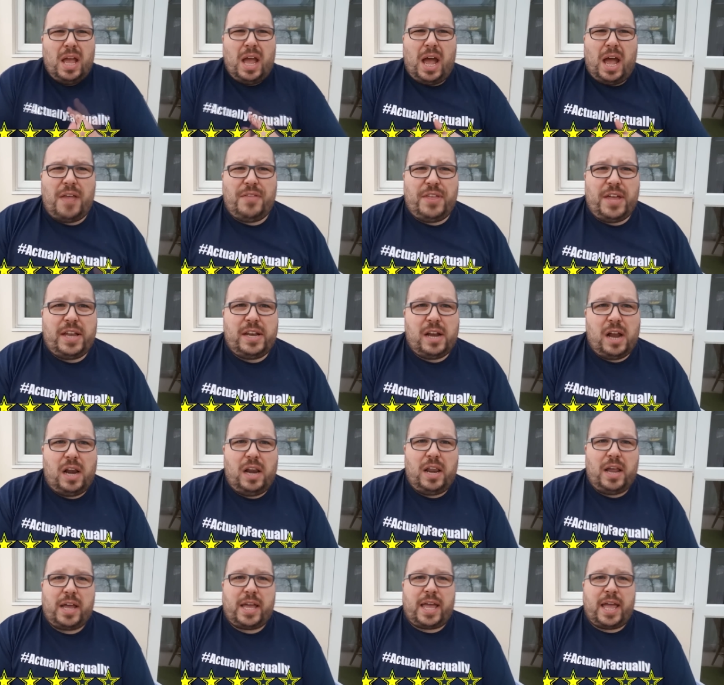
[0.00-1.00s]
And then
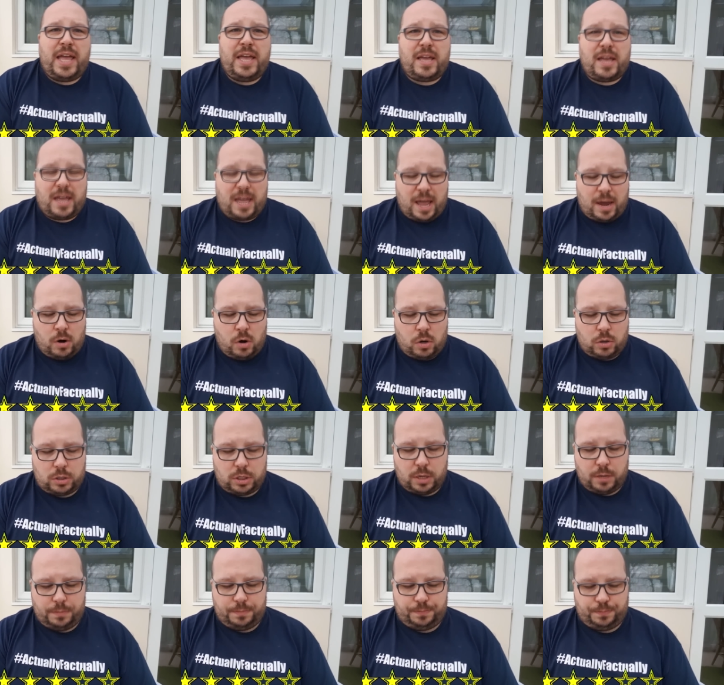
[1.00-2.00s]
La Cake Carrot.
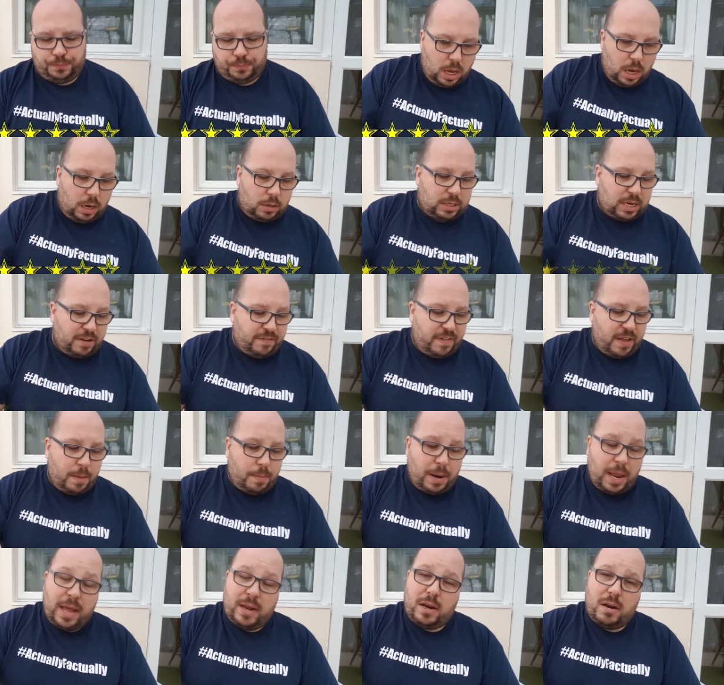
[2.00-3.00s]
I'll say fair
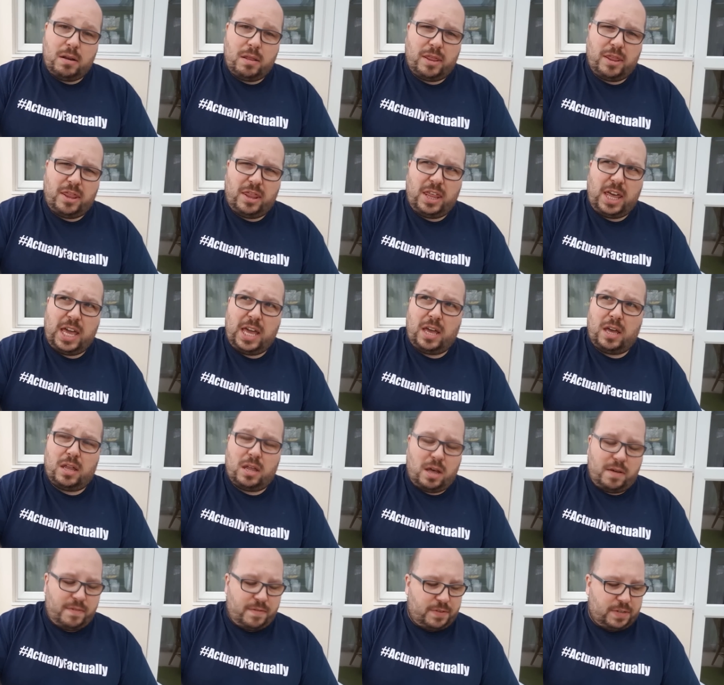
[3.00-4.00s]
play. I don't think
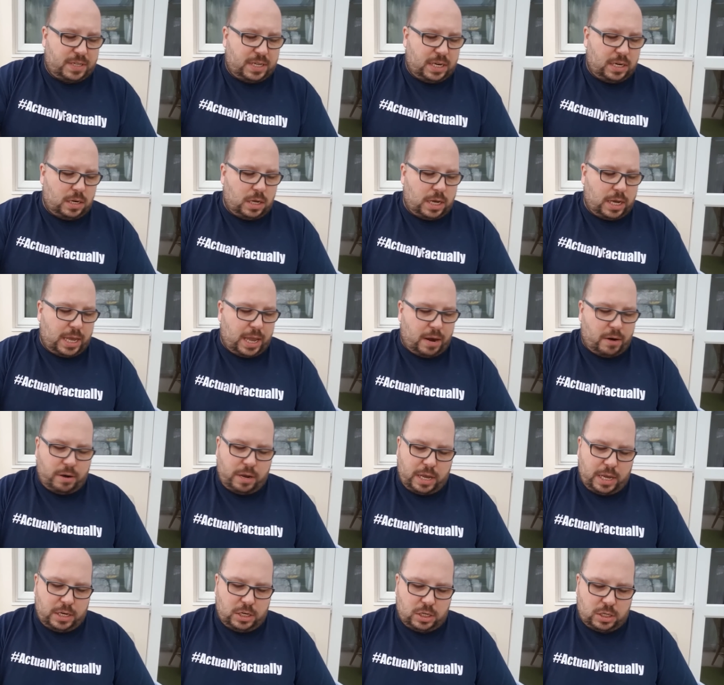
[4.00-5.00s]
I've ever seen like a carrot
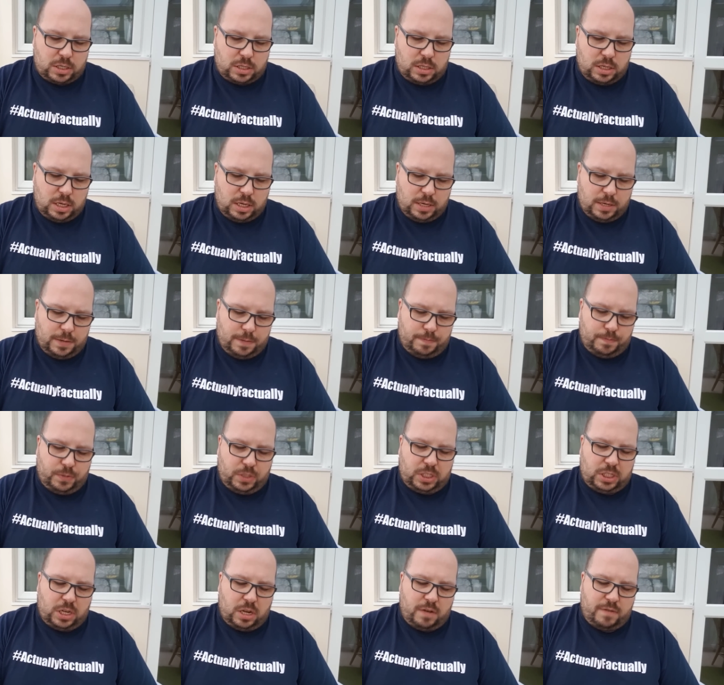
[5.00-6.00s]
cake just
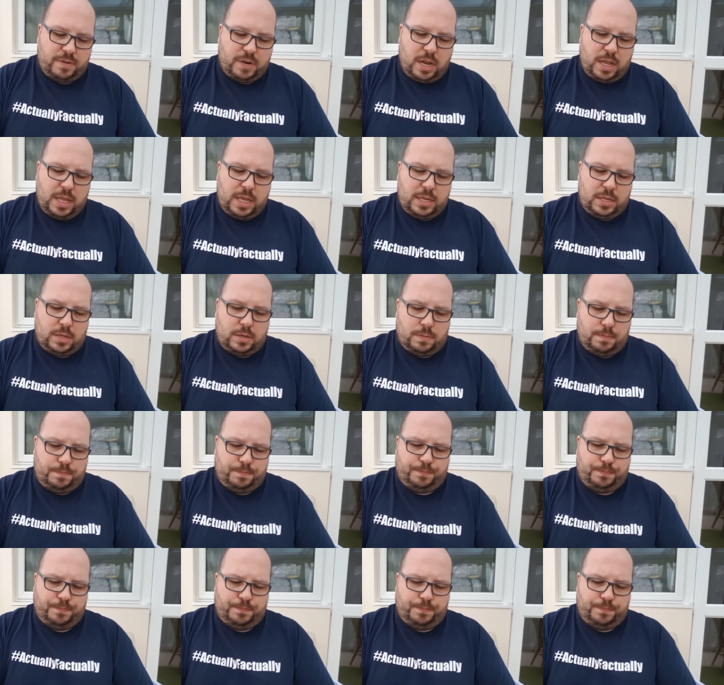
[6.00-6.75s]
served like this.